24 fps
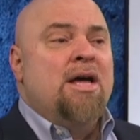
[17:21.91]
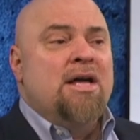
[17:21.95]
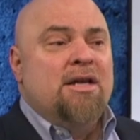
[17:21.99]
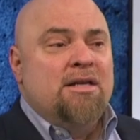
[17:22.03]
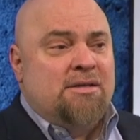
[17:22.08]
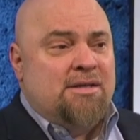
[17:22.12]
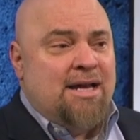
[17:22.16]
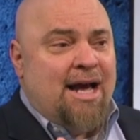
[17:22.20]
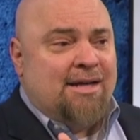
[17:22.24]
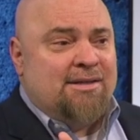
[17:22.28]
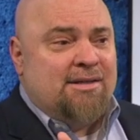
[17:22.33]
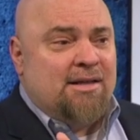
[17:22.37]

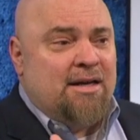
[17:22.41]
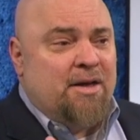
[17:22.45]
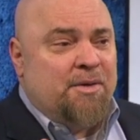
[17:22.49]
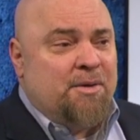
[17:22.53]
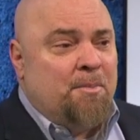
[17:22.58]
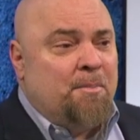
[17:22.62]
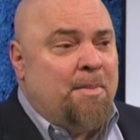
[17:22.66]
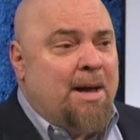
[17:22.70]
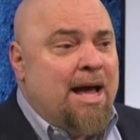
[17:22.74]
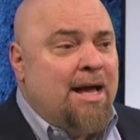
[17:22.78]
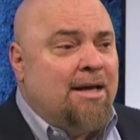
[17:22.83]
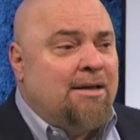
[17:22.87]
Sex another
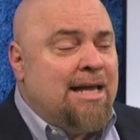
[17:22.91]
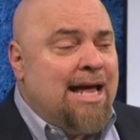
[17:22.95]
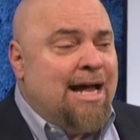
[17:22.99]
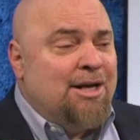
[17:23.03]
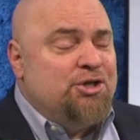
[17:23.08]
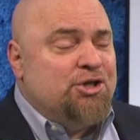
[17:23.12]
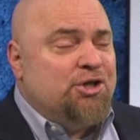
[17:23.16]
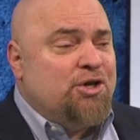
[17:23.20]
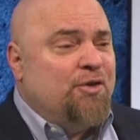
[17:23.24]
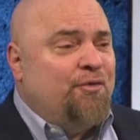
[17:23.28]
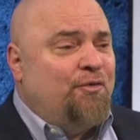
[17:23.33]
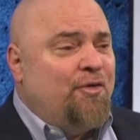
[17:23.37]

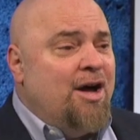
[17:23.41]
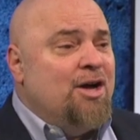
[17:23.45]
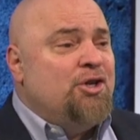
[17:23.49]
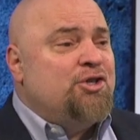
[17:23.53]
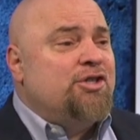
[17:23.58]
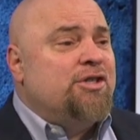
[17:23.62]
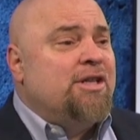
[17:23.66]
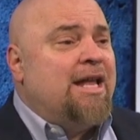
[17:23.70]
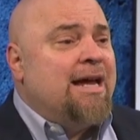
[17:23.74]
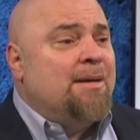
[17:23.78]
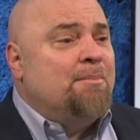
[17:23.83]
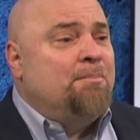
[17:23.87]
biological
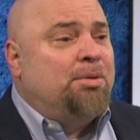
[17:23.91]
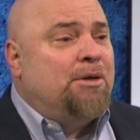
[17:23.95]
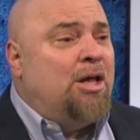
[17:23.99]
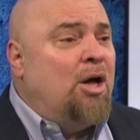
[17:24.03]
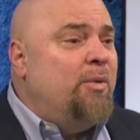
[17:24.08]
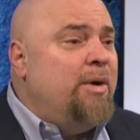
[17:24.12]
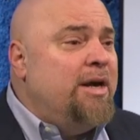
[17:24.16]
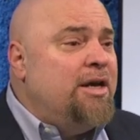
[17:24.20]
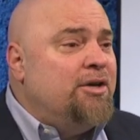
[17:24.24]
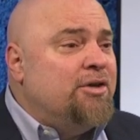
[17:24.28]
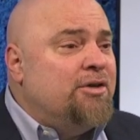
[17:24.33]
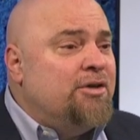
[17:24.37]
function like
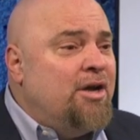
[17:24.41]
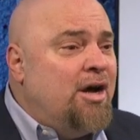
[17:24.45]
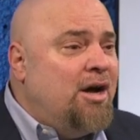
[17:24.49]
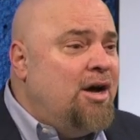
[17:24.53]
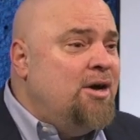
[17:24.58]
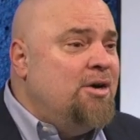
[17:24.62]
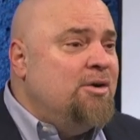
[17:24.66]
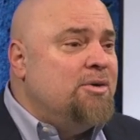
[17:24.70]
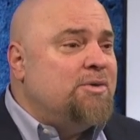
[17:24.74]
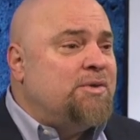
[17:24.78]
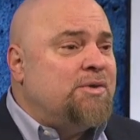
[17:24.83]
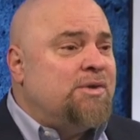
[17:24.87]
blowing your
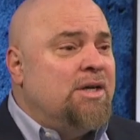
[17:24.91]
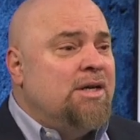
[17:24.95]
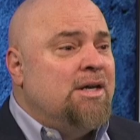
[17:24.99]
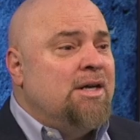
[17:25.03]
nose